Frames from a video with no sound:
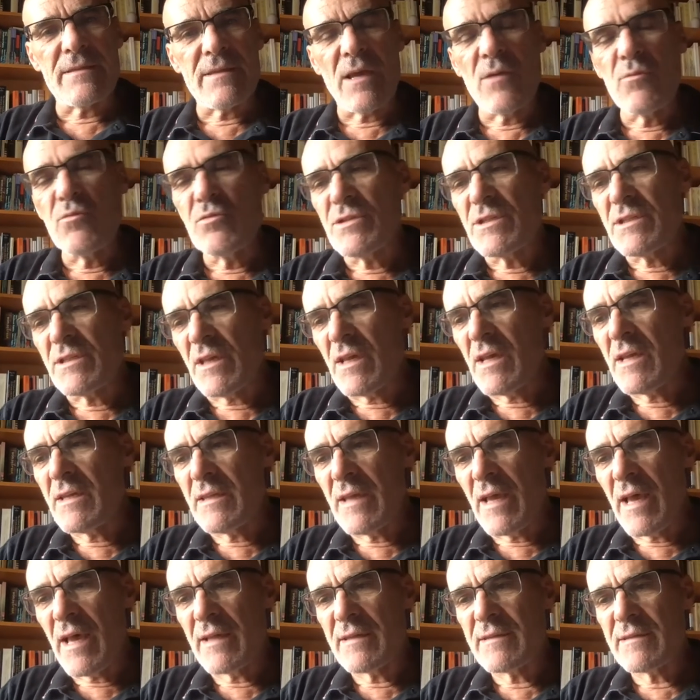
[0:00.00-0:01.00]
I would say
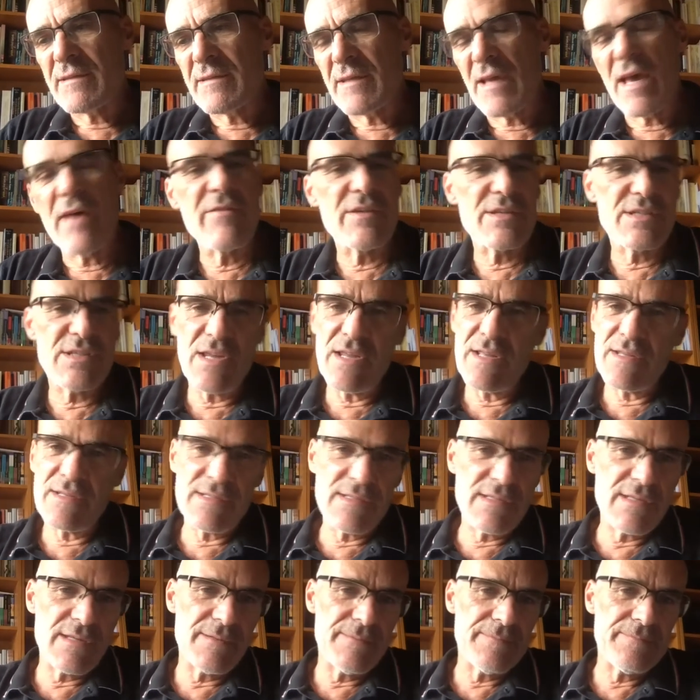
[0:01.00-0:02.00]
that ever
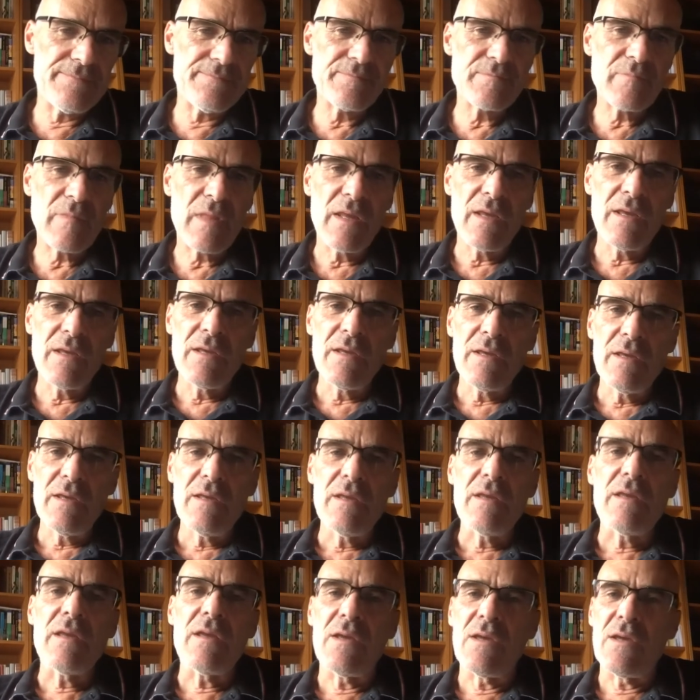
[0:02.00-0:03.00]
since
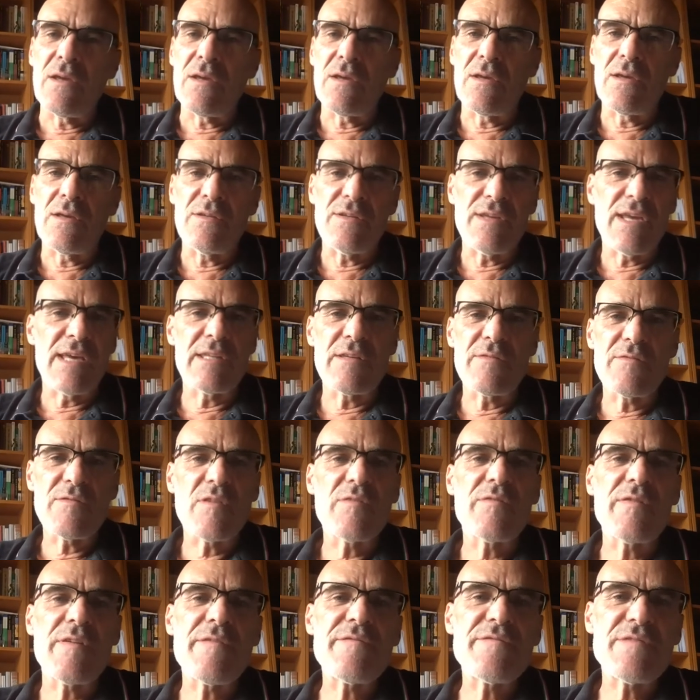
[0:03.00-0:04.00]
uh, the end of the
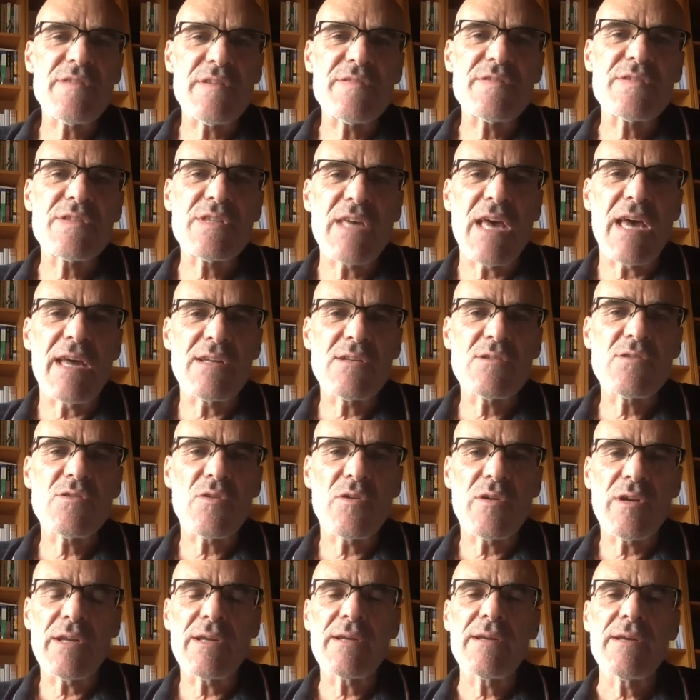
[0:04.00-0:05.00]
15th
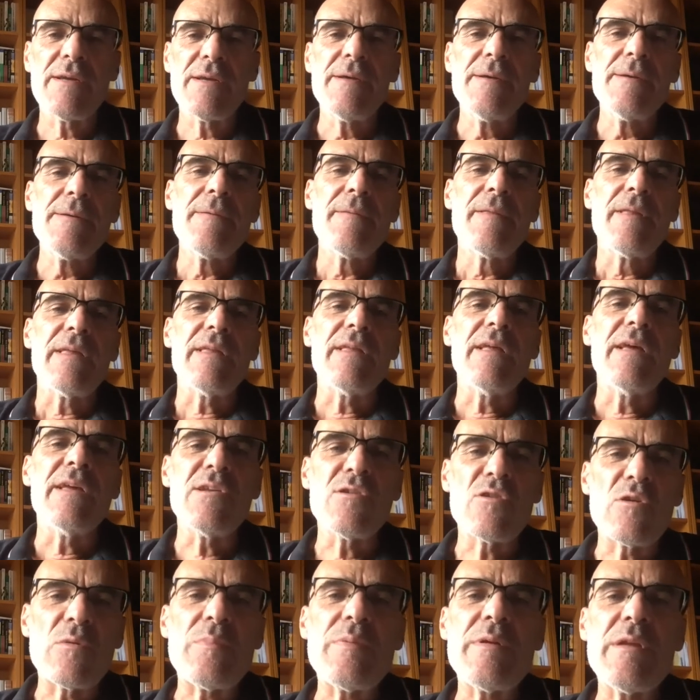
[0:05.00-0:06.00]
century,
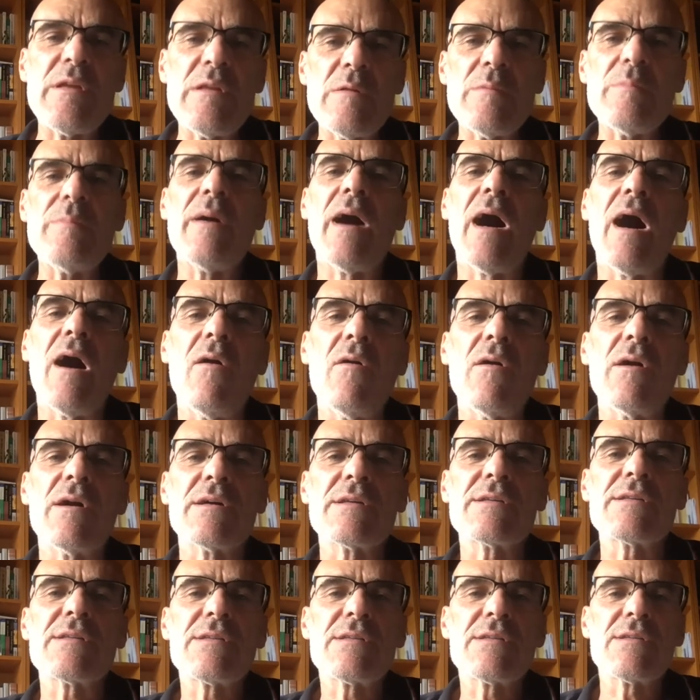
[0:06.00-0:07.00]
European
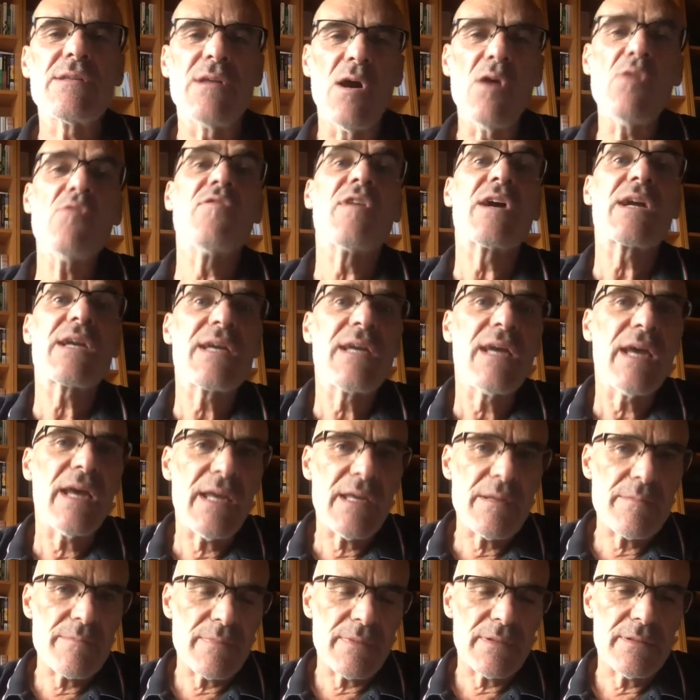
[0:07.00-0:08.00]
powers
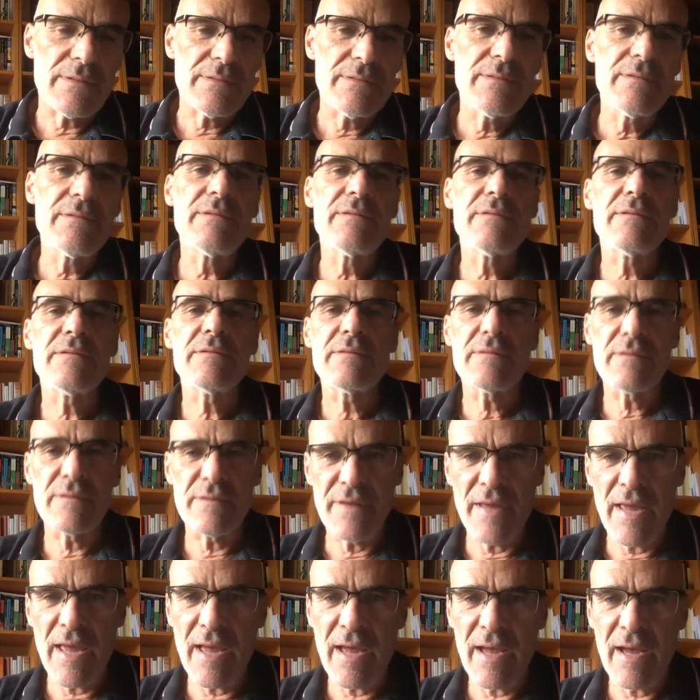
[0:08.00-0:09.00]
overcame
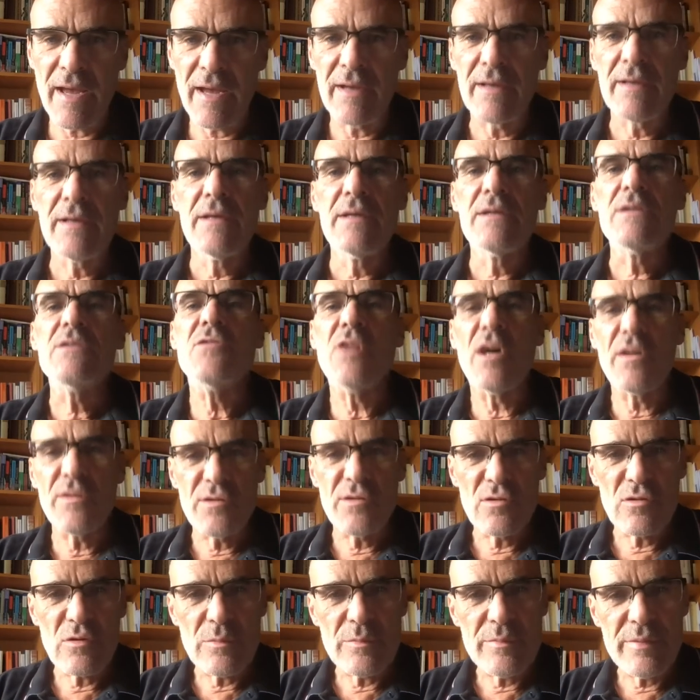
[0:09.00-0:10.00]
their non
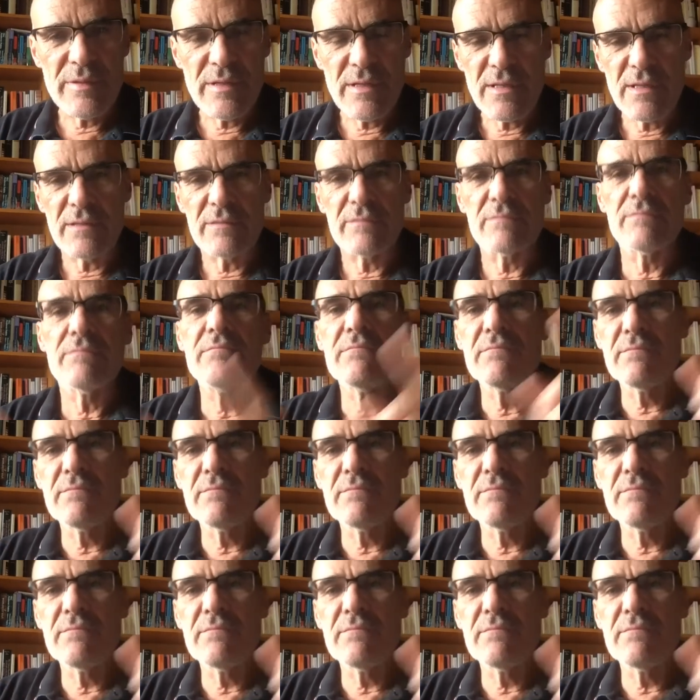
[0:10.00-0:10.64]
European